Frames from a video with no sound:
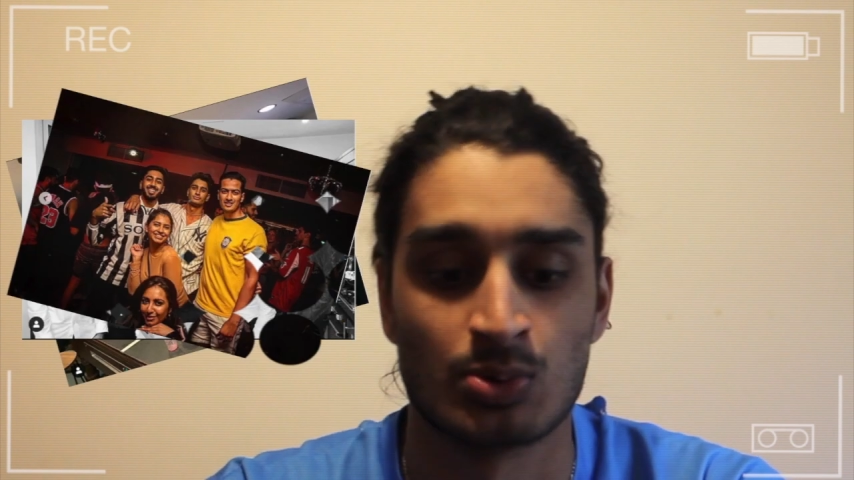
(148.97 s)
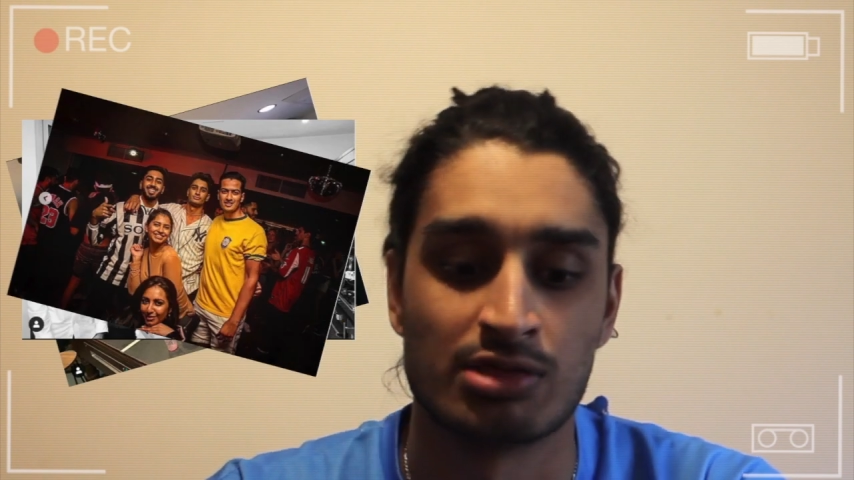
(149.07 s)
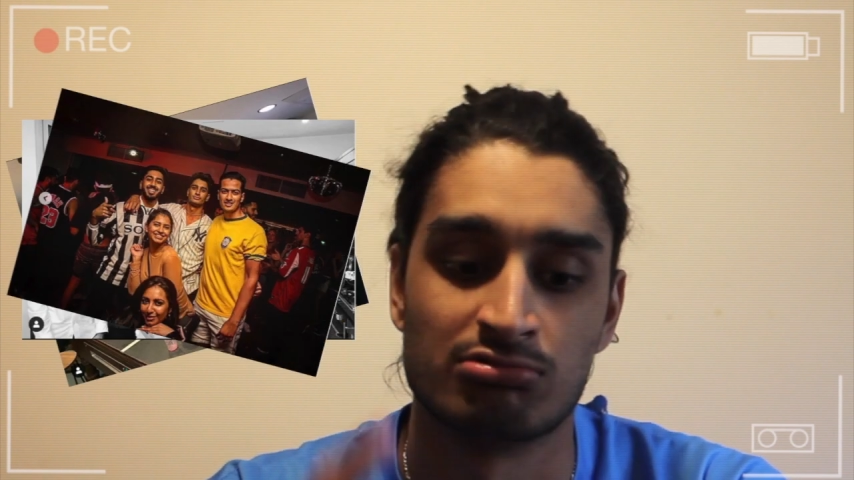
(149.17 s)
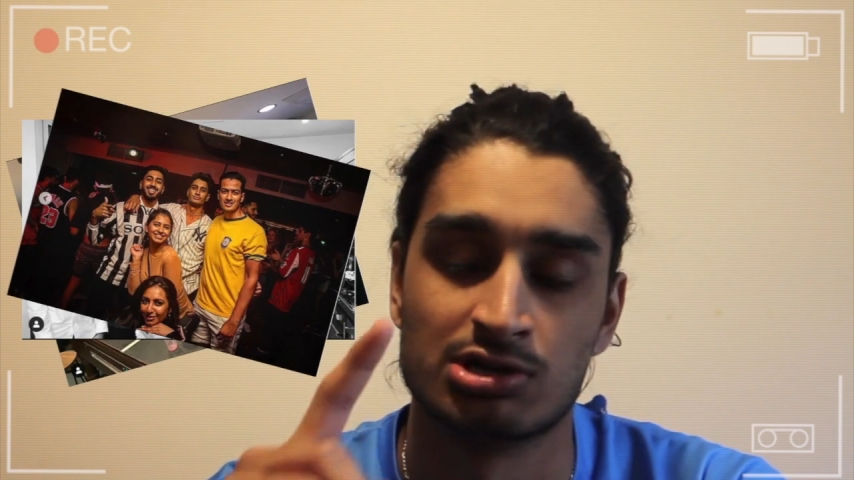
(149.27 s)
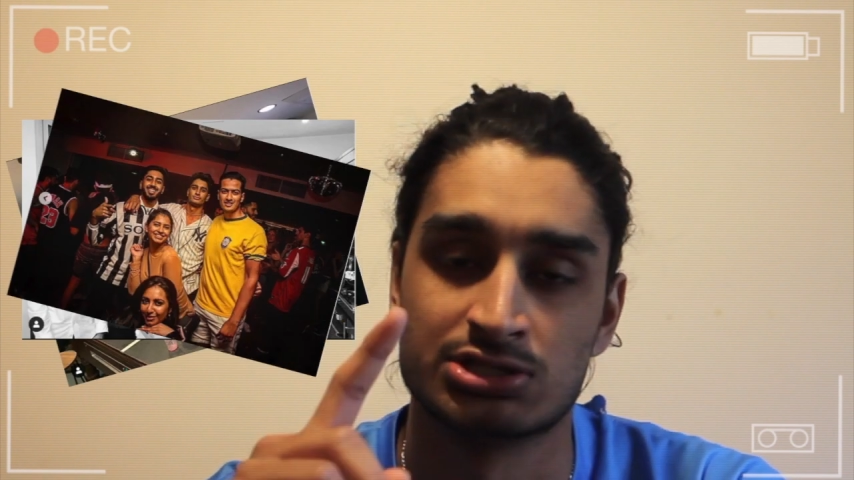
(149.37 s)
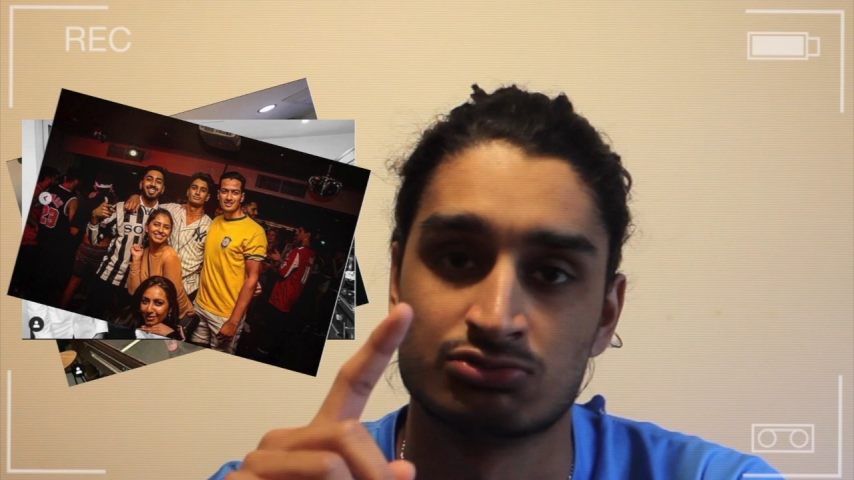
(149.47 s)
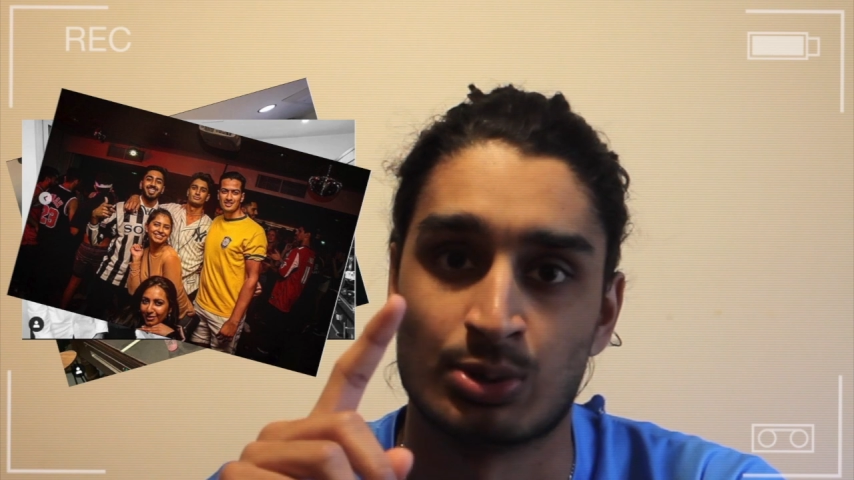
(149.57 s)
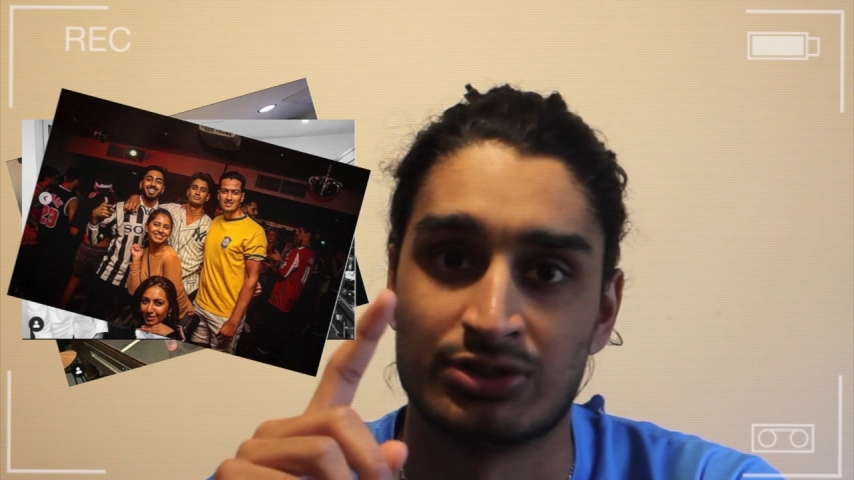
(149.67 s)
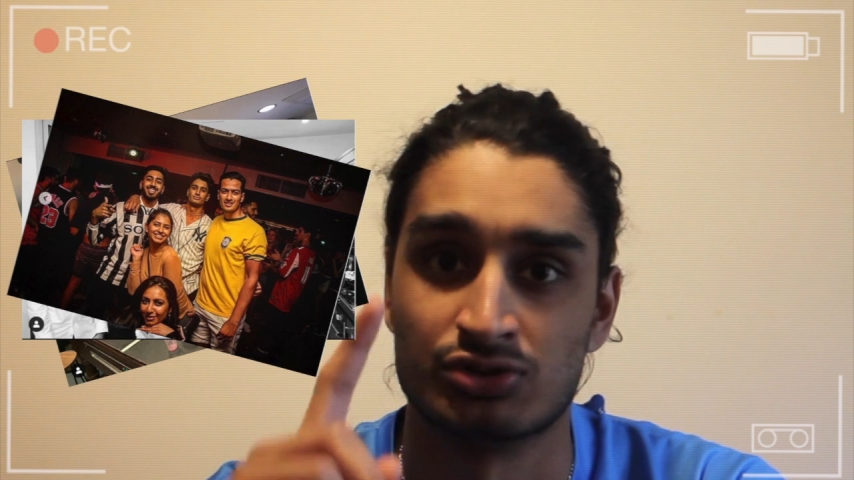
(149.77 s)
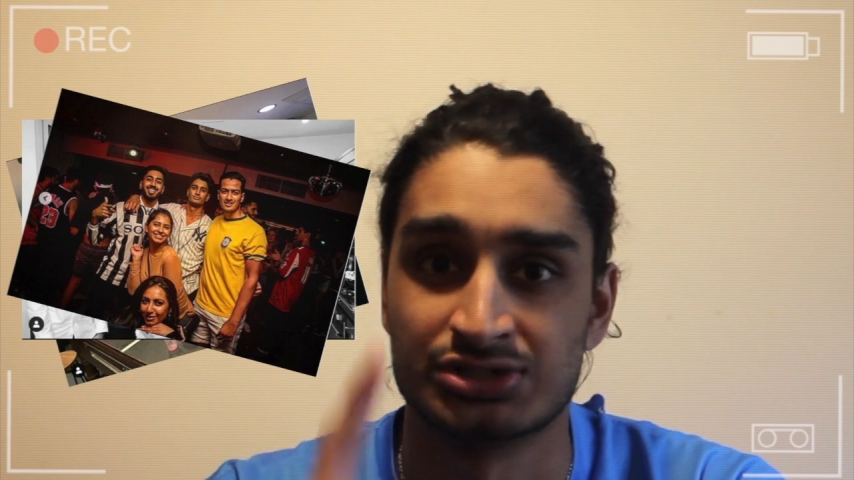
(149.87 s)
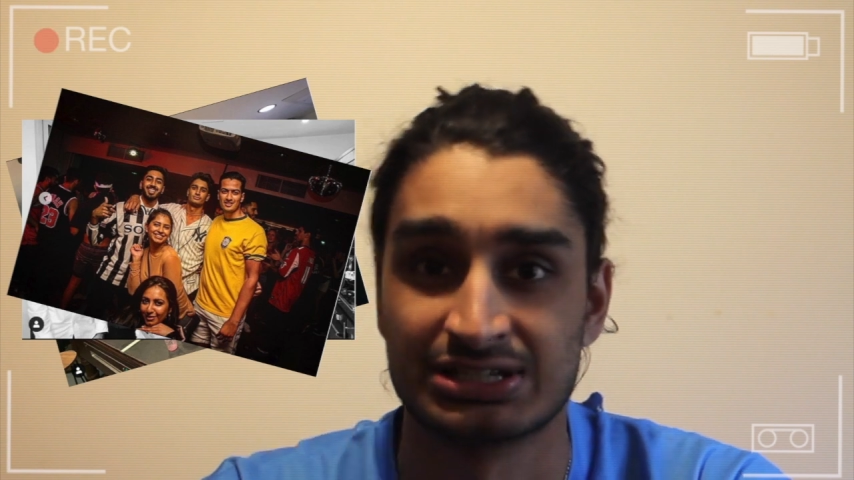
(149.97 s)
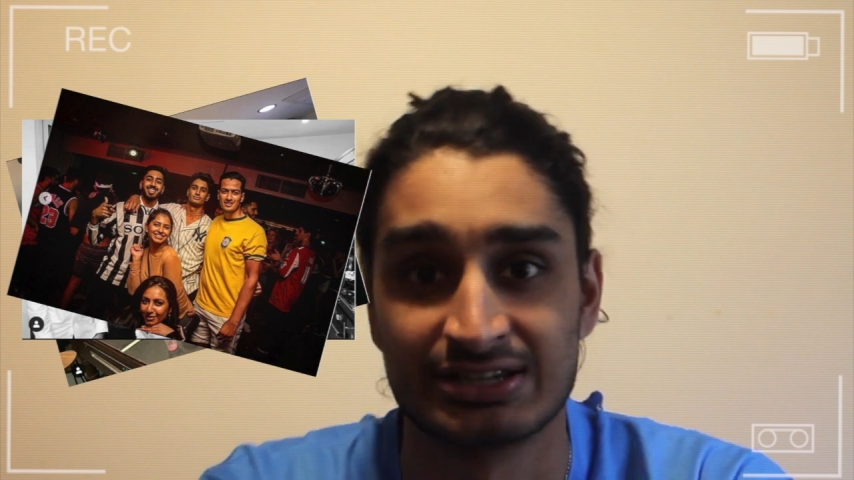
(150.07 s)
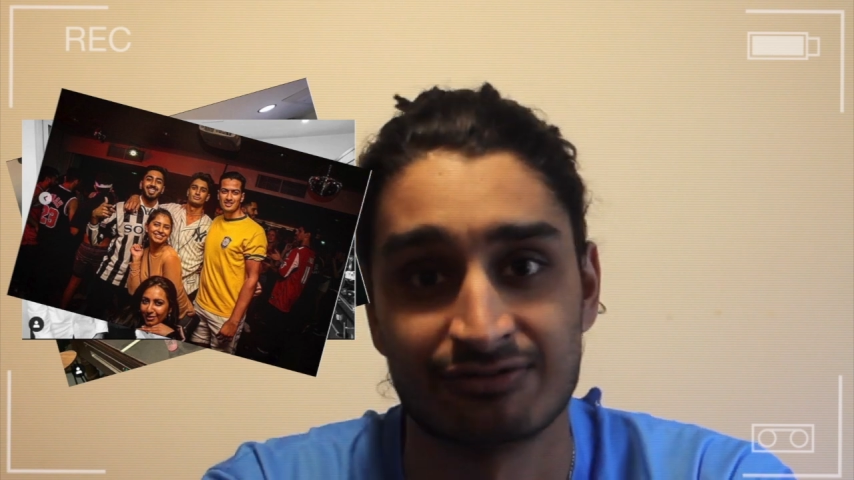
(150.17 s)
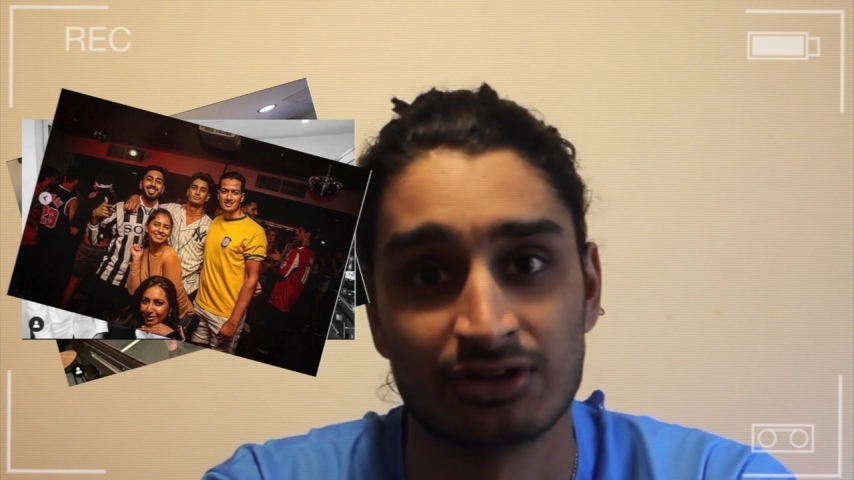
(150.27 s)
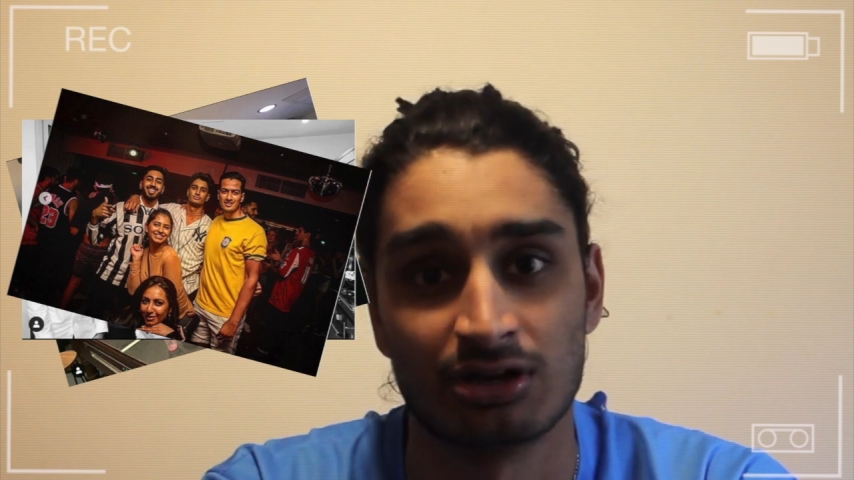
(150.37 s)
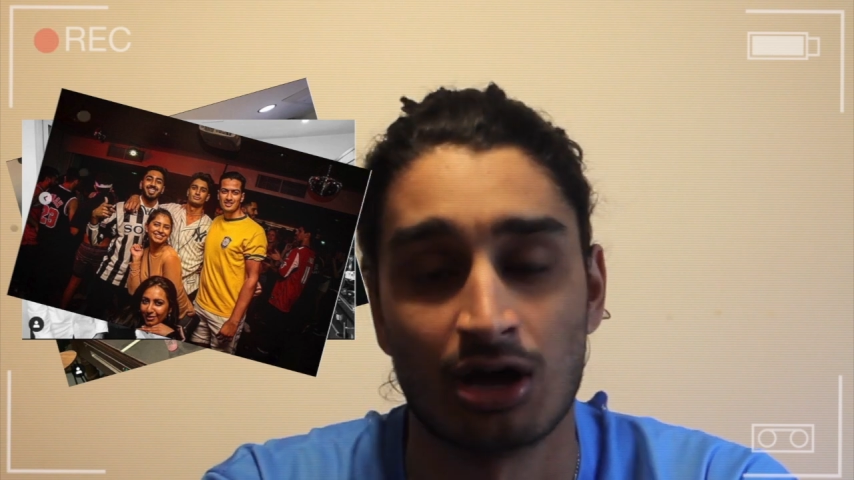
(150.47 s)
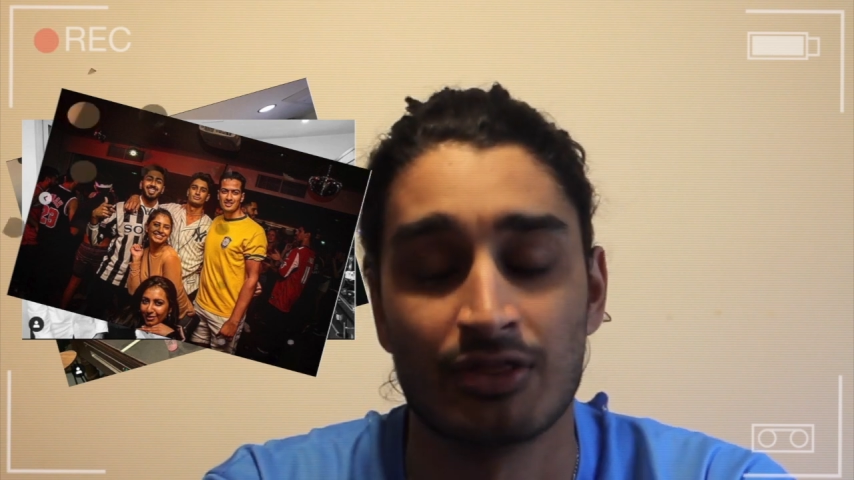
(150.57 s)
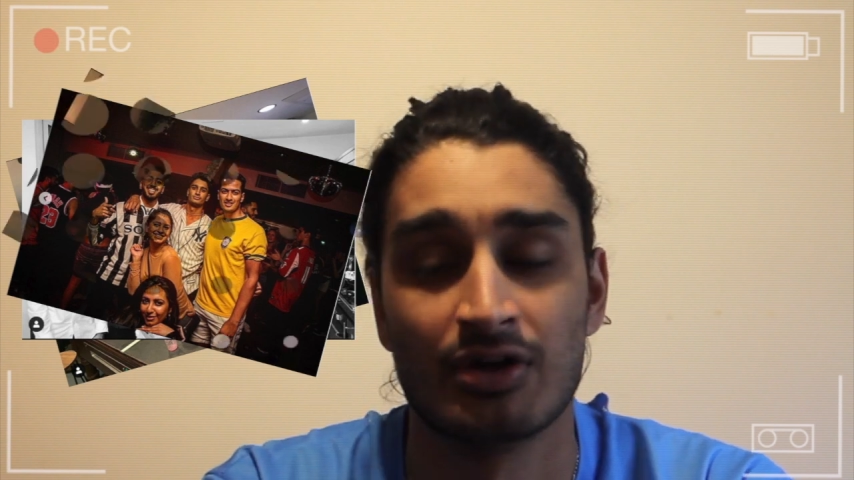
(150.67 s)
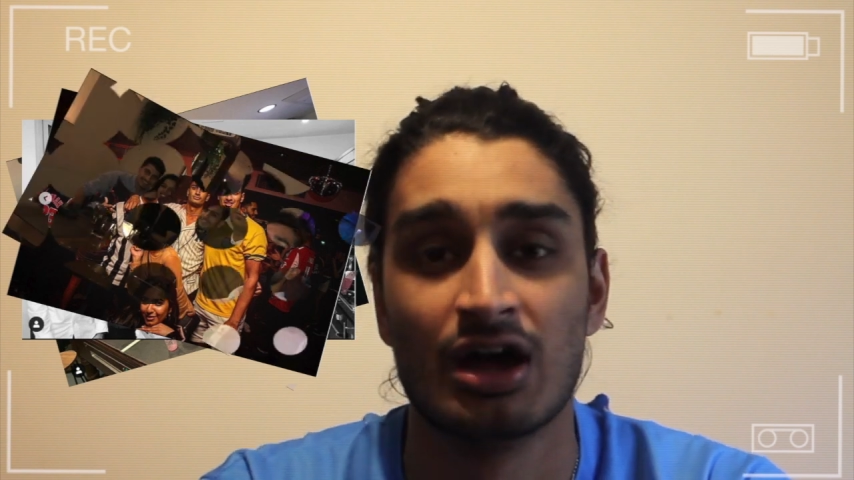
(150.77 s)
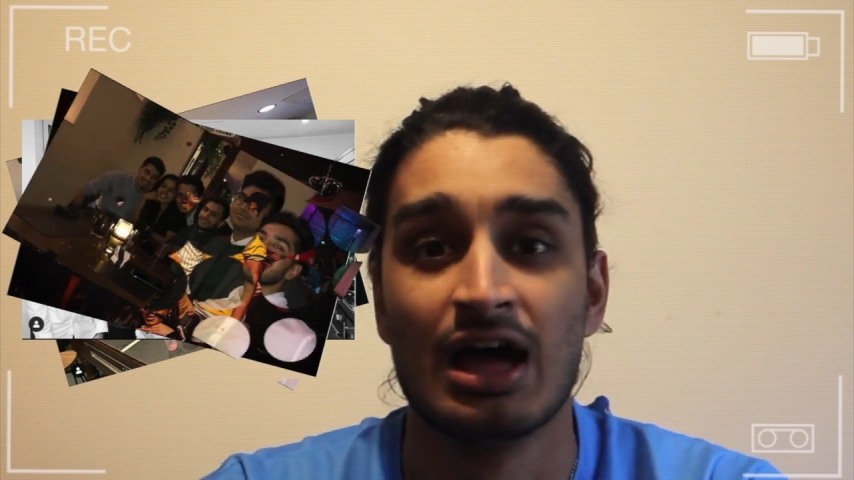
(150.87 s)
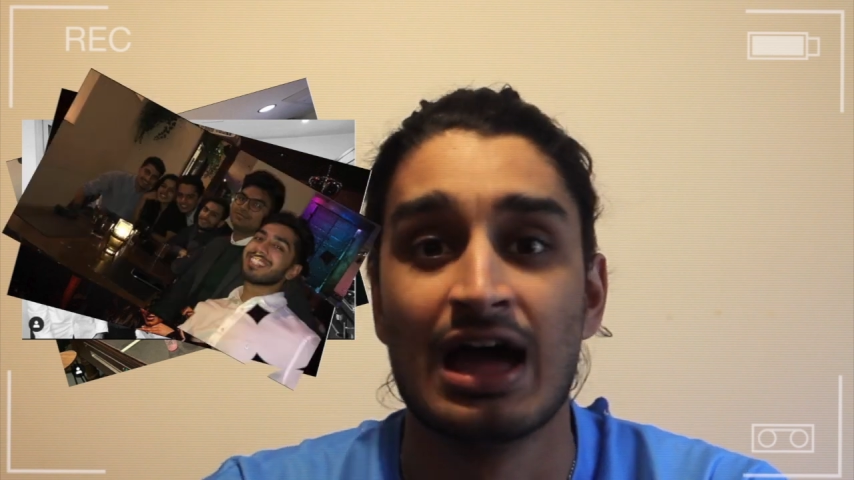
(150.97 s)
whether it's with your significant other,